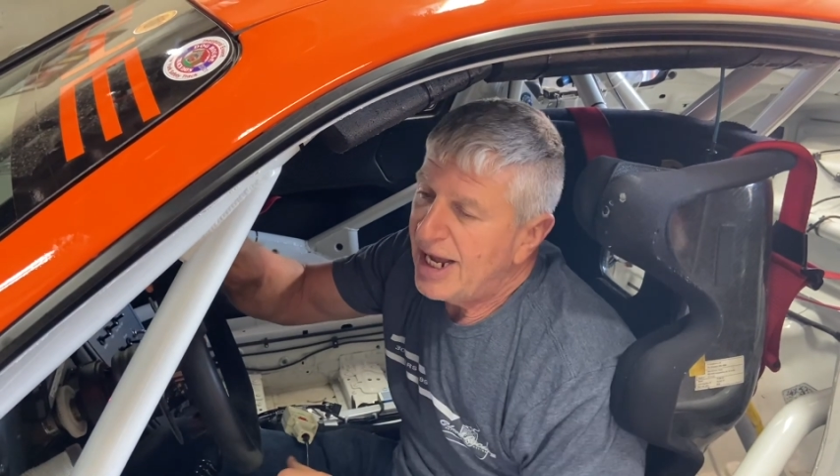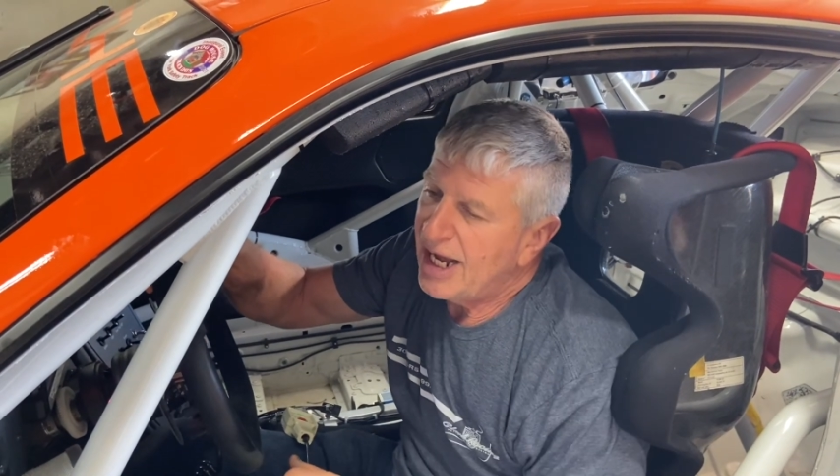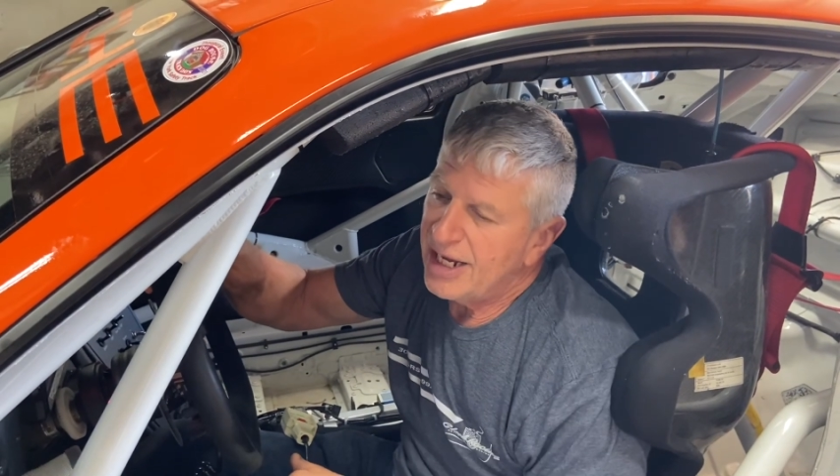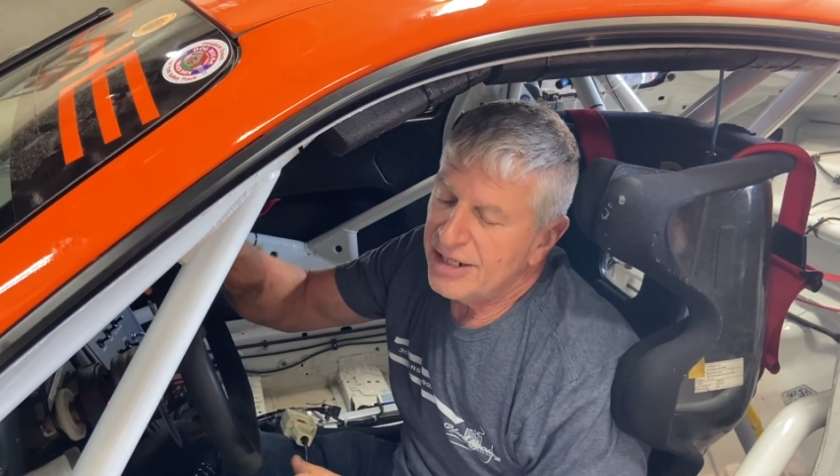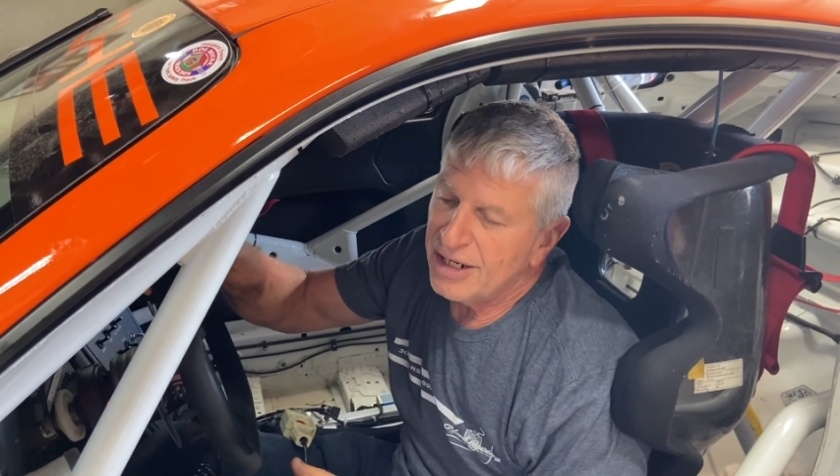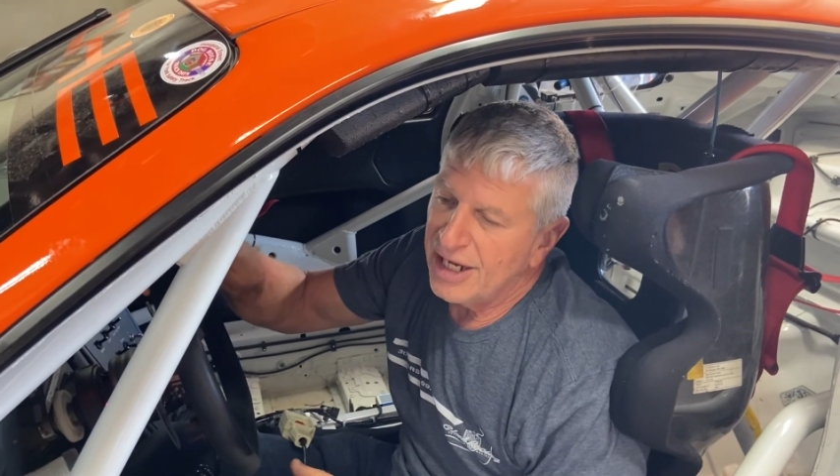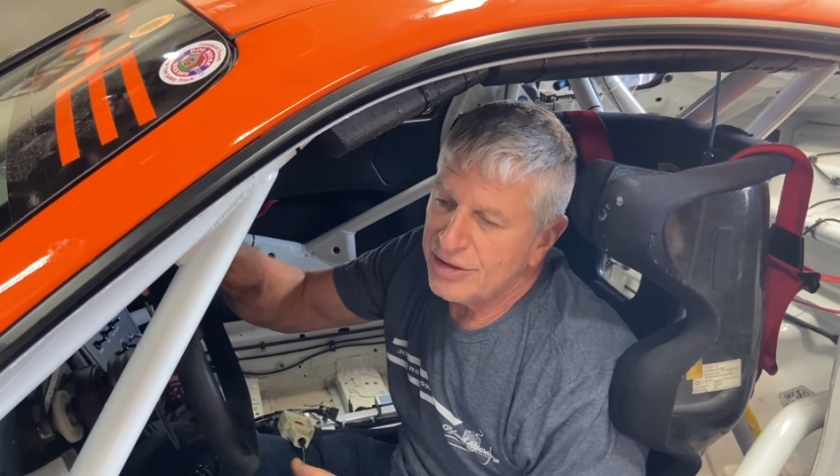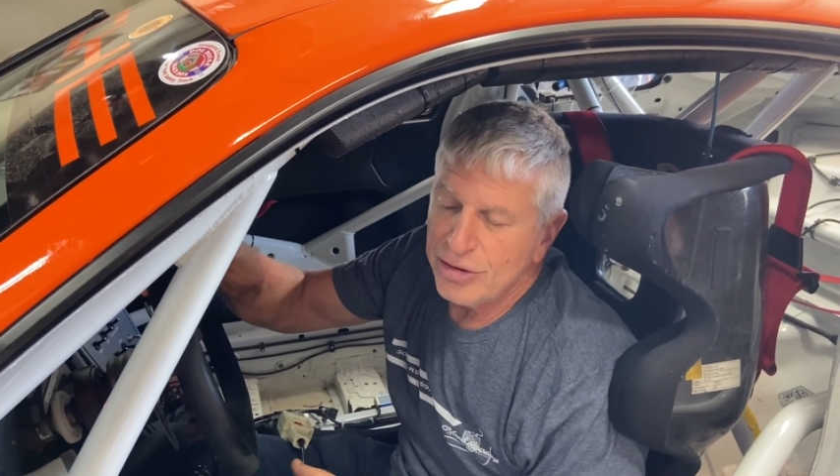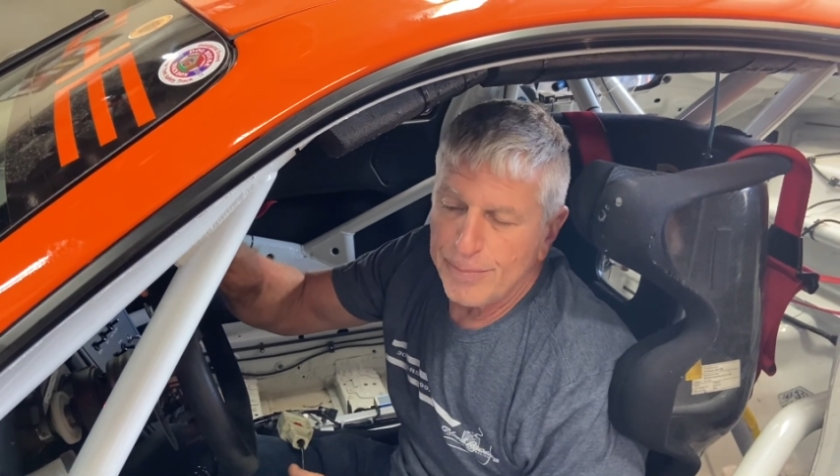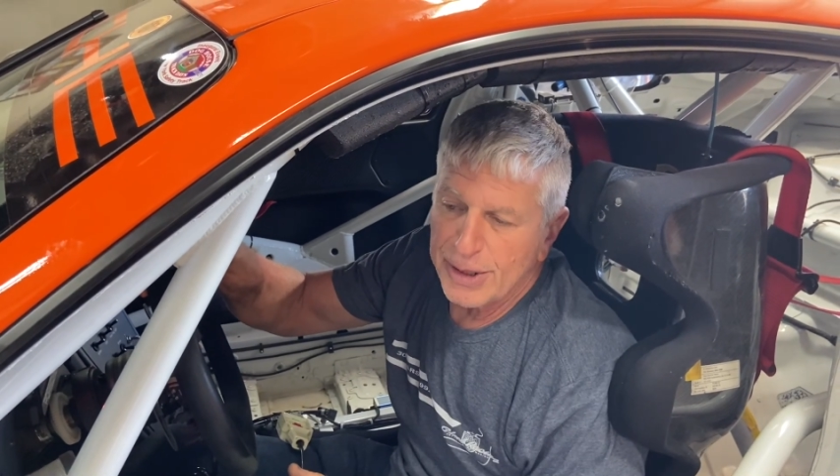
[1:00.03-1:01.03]
and
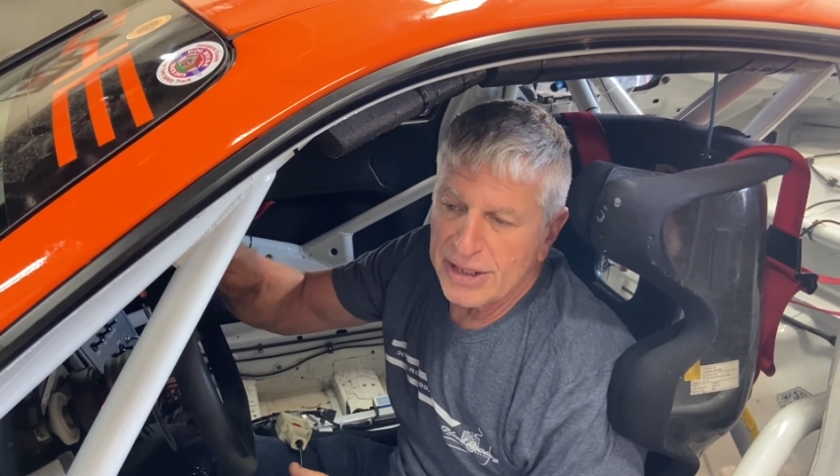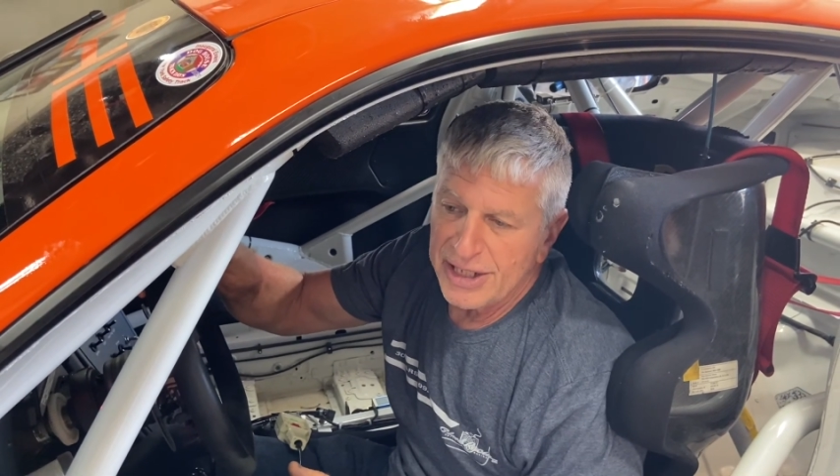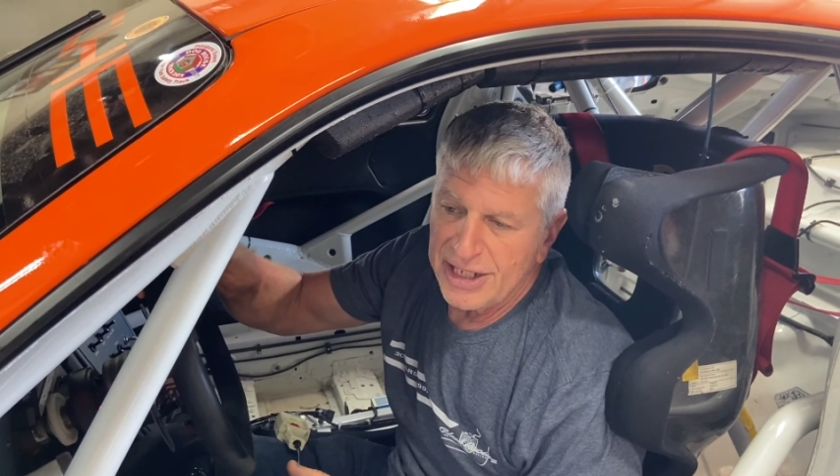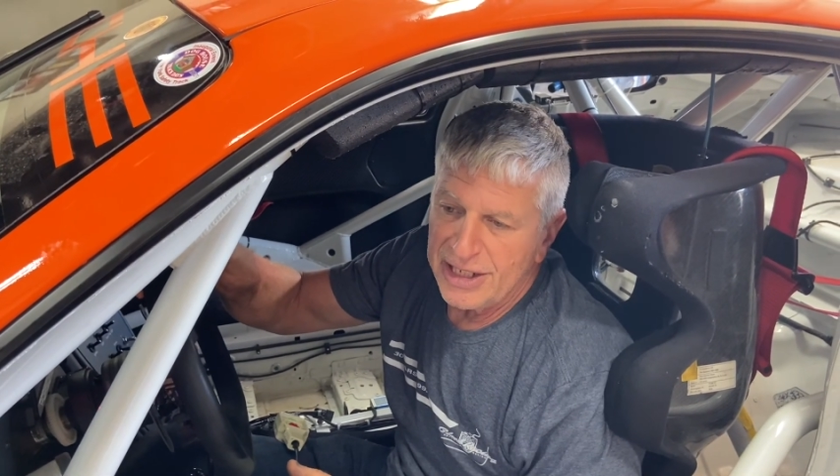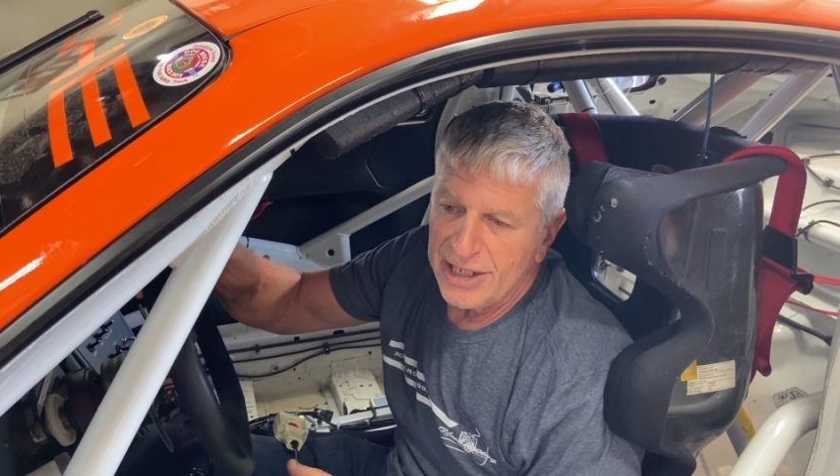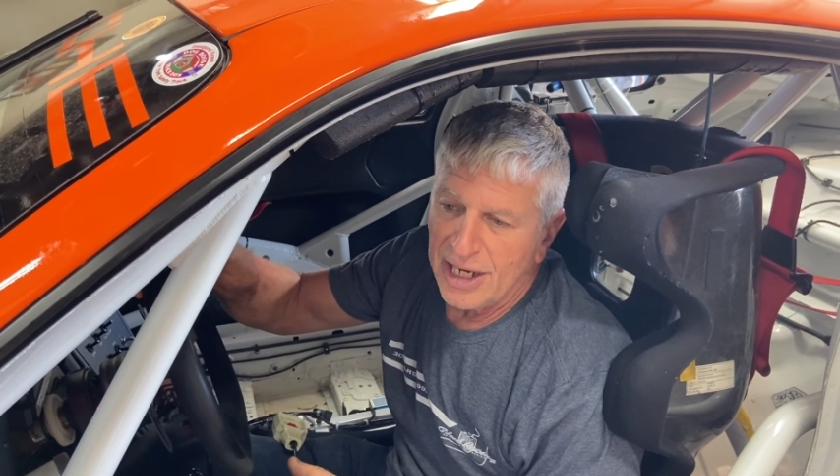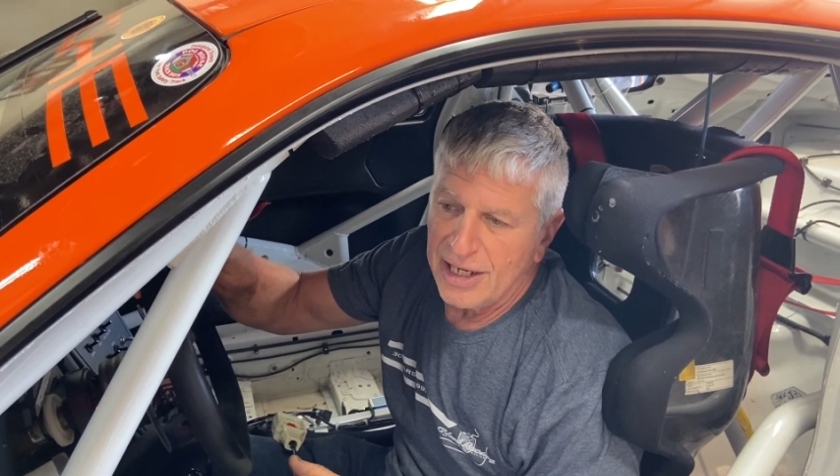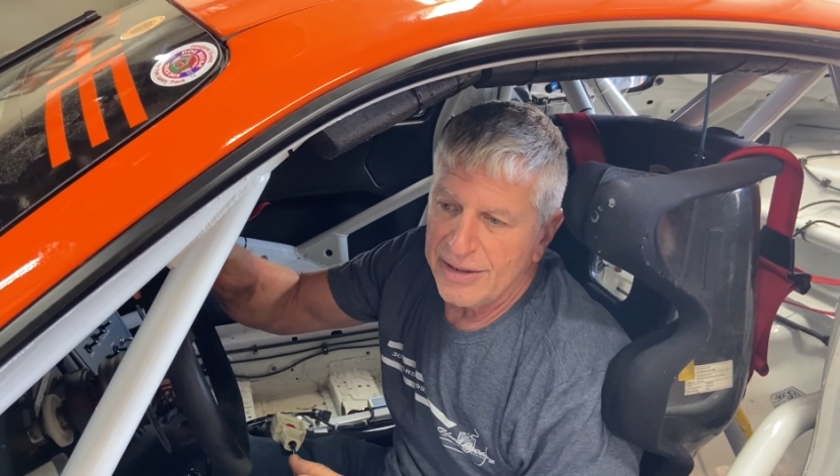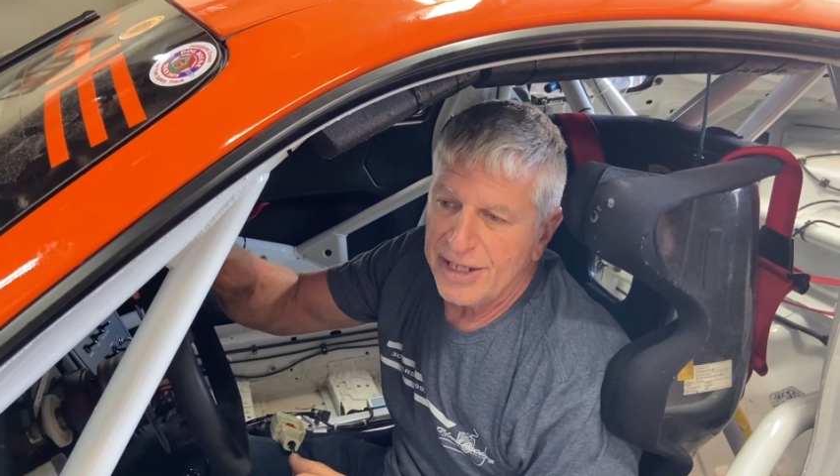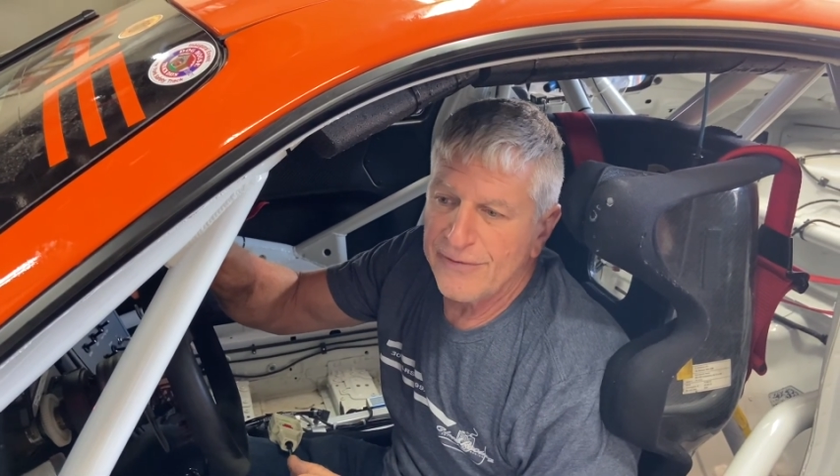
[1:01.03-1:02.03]
typically
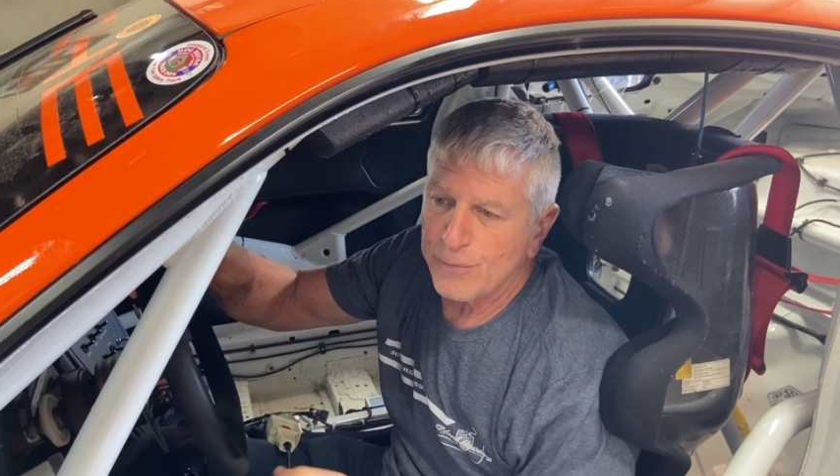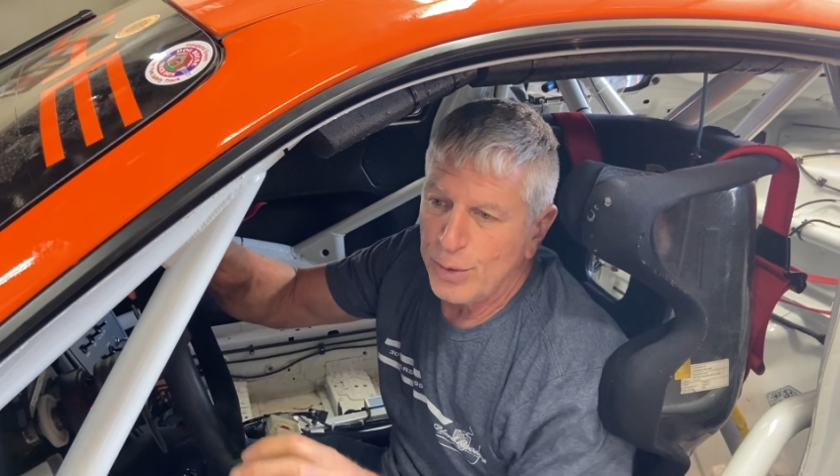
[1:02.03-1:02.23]
if